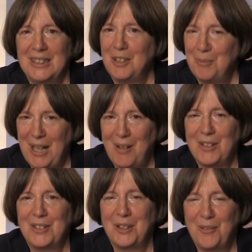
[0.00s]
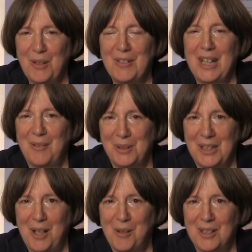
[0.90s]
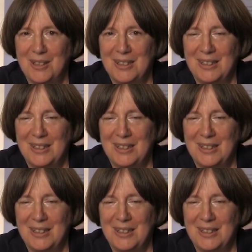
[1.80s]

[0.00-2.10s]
in Paris at the foot of the Eiffel Tower.